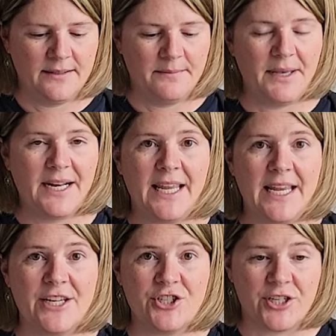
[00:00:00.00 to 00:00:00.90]

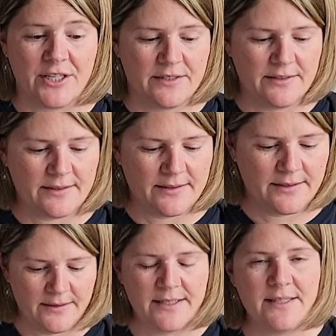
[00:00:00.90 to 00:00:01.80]
medications.
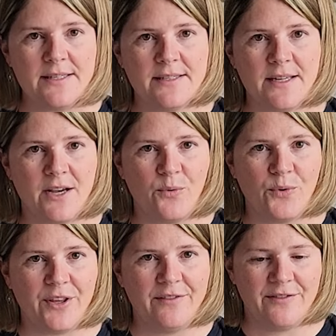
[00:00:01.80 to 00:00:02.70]
This is a
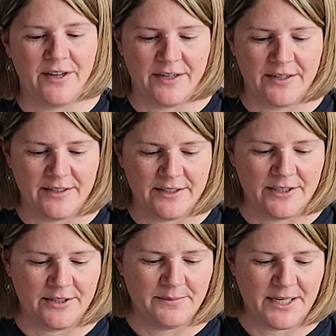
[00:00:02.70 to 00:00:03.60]
really fun
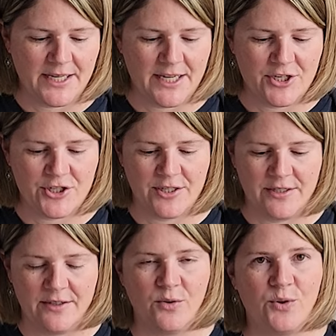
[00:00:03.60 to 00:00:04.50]
little
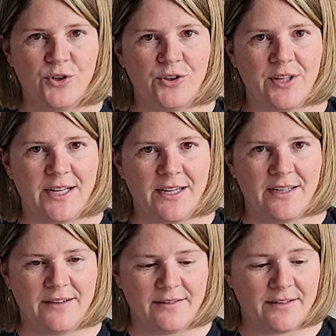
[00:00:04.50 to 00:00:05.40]
medication holder that
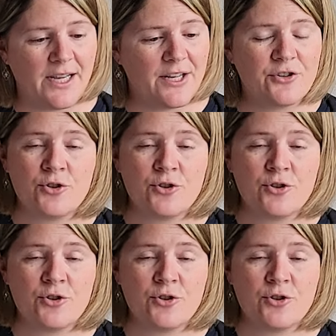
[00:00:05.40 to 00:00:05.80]
I got in